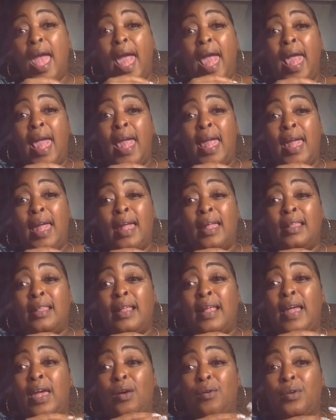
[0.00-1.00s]

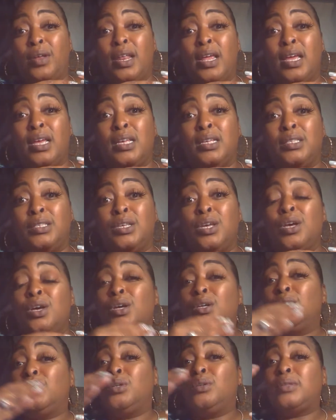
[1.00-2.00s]
and here it is,
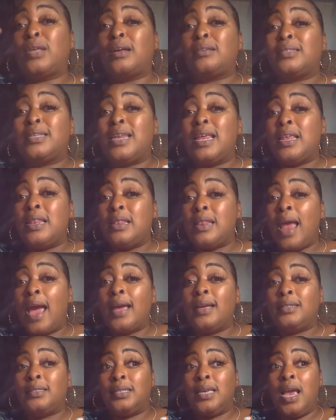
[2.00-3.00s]

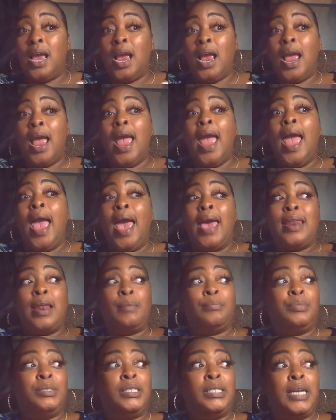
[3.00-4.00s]
2019, and
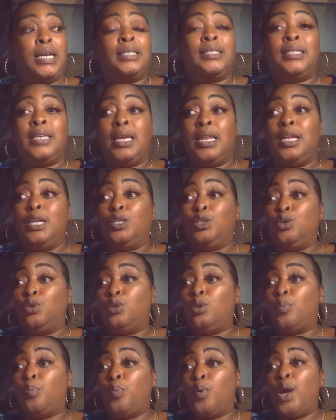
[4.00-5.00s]
I'm just getting to
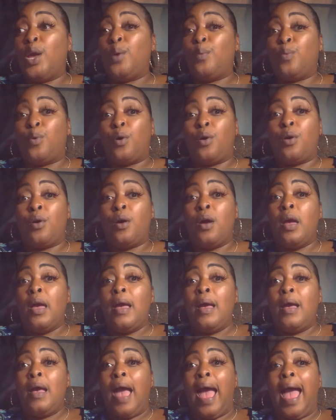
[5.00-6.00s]
the point where
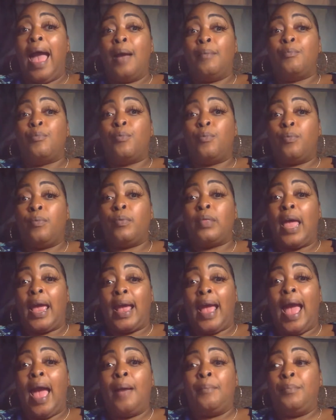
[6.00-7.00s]
I'm
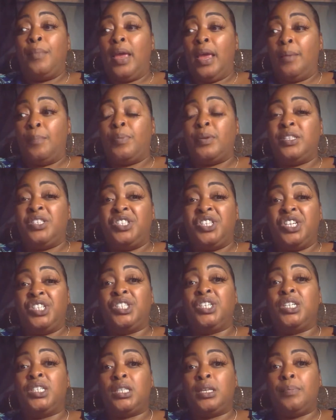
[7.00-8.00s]
in
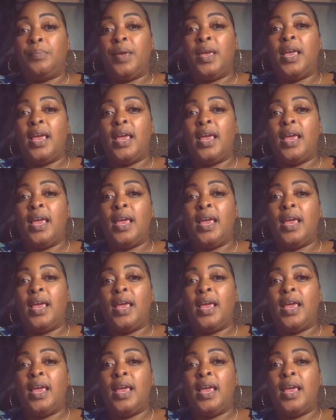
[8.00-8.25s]
position to be